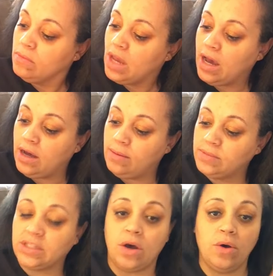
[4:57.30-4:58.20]

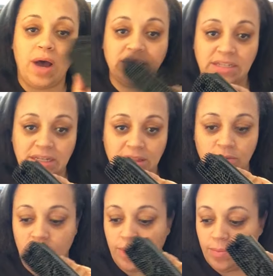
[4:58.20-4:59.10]
So I did get
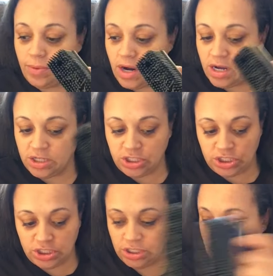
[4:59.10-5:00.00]
the rubber
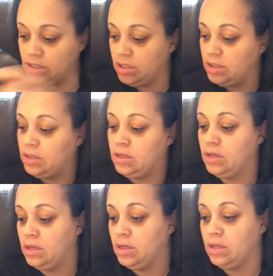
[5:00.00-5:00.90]
brush.
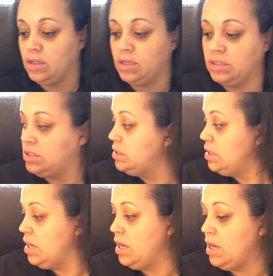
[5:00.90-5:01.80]
Let's
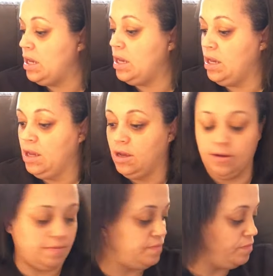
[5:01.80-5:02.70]
see.
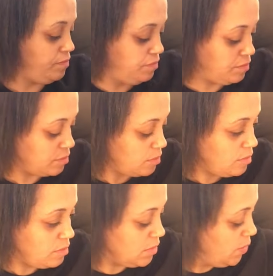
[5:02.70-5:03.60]

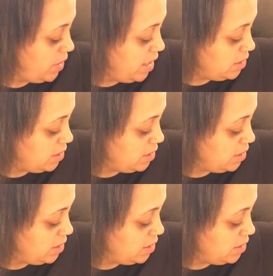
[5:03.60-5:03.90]
What